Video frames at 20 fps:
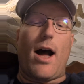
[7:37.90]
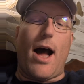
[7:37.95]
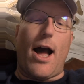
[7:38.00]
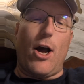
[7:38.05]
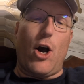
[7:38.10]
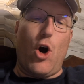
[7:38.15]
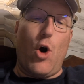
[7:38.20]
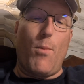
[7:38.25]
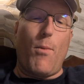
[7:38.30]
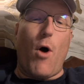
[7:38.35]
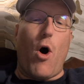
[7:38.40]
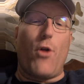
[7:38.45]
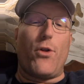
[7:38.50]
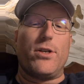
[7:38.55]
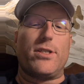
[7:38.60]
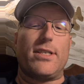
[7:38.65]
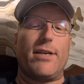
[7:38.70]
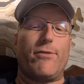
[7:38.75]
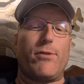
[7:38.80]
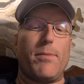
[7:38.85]
I hope all
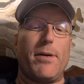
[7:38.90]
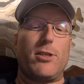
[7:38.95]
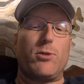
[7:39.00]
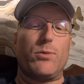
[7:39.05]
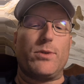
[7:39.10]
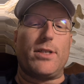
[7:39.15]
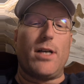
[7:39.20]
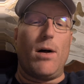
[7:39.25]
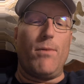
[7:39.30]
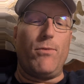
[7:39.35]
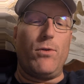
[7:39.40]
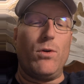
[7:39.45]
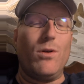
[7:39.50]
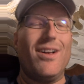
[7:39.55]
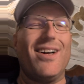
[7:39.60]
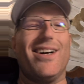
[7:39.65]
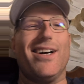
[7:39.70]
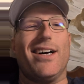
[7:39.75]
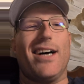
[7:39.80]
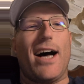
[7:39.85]
this information was helpful.
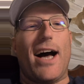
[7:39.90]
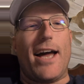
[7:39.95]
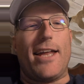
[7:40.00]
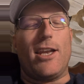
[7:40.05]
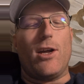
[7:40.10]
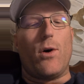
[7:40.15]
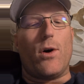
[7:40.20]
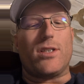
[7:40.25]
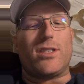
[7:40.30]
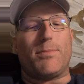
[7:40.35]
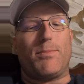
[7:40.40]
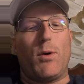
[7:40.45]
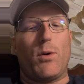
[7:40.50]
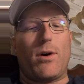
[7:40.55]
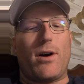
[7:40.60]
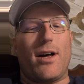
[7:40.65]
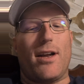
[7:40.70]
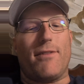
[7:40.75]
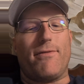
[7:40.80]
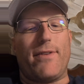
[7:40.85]
I know I
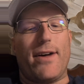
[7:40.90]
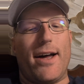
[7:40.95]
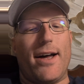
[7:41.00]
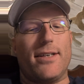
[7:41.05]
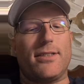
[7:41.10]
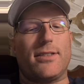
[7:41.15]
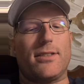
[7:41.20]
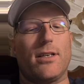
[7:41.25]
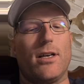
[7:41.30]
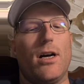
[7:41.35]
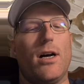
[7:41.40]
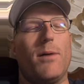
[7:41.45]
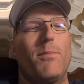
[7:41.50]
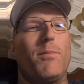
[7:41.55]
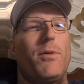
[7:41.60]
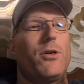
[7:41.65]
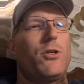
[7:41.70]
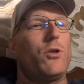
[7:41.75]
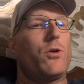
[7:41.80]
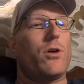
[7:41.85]
spoke kind of fast,
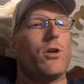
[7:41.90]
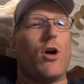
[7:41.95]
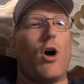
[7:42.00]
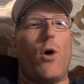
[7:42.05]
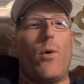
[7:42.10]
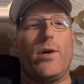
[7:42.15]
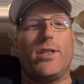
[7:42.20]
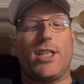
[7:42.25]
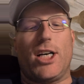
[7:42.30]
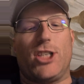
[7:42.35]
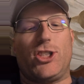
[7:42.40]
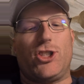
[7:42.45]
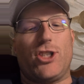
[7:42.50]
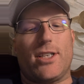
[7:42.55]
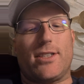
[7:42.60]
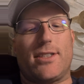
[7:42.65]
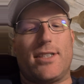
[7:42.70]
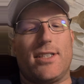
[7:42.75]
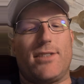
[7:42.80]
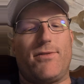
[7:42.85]
but you can always
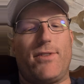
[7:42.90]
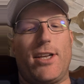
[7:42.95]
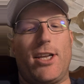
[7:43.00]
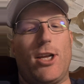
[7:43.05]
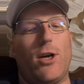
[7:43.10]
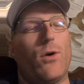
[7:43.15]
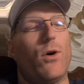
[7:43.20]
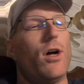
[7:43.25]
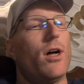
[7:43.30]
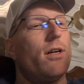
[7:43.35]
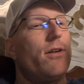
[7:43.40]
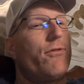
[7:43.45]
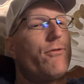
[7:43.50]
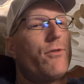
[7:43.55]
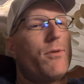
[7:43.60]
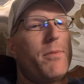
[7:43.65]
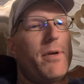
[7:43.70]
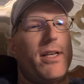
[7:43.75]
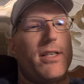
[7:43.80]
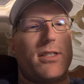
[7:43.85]
adjust this video
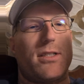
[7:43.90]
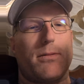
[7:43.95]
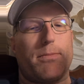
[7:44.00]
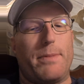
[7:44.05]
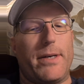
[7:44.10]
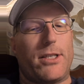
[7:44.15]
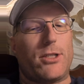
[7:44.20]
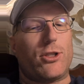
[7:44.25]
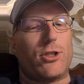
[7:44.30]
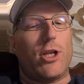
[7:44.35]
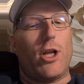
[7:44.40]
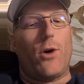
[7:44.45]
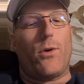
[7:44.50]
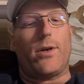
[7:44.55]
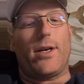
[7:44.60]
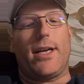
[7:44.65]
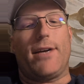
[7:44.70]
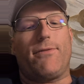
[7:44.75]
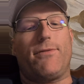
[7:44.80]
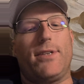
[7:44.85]
for me to speak
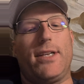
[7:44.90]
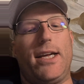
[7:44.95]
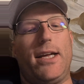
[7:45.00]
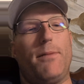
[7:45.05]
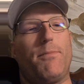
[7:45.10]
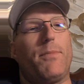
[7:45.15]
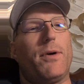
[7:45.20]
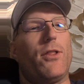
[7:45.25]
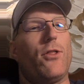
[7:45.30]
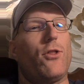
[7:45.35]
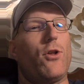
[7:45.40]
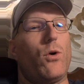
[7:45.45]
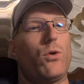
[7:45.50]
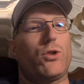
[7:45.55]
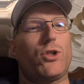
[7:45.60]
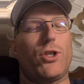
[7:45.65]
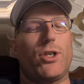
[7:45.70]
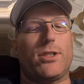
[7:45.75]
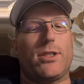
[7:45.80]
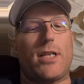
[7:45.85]
slower if need, but
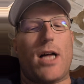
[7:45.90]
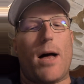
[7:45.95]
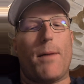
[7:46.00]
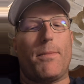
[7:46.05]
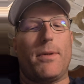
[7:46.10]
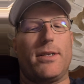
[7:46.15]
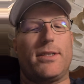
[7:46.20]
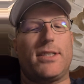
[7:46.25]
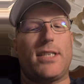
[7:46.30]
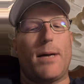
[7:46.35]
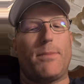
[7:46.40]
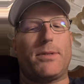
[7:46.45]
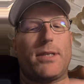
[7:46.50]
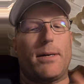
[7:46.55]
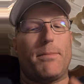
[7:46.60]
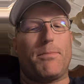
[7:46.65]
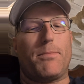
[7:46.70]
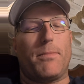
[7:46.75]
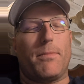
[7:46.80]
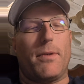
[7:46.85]
those are the steps
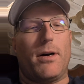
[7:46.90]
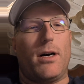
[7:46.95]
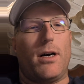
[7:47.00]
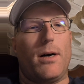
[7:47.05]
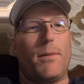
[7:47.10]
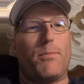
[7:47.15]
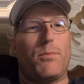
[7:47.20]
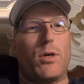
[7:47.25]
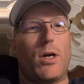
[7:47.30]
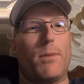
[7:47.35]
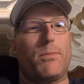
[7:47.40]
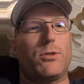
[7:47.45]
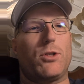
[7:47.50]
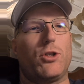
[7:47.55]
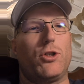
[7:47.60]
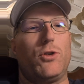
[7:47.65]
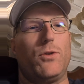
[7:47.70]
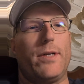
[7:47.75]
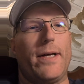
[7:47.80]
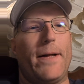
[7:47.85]
and prompts to
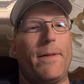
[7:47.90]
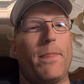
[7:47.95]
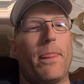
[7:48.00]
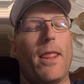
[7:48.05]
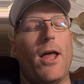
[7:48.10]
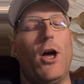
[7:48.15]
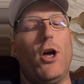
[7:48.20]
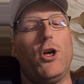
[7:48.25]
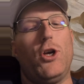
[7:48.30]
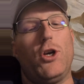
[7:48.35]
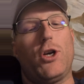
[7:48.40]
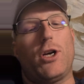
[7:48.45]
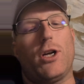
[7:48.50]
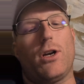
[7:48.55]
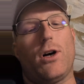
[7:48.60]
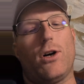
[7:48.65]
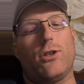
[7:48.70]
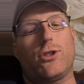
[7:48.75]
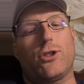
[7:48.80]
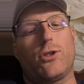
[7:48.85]
do that. You can
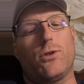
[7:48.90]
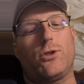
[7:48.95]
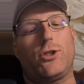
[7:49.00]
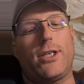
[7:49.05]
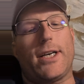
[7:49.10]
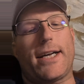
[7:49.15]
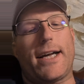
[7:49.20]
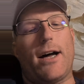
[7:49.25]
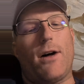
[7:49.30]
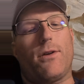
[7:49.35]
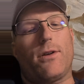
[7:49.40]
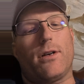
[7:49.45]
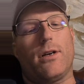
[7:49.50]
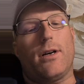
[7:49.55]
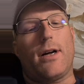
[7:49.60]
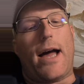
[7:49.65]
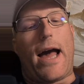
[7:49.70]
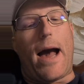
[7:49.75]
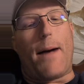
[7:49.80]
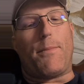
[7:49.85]
also go check out
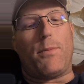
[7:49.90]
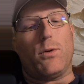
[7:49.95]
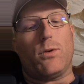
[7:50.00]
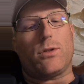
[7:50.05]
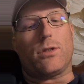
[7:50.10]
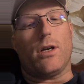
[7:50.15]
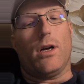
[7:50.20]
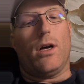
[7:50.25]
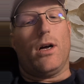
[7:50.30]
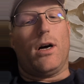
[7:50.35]
Apple's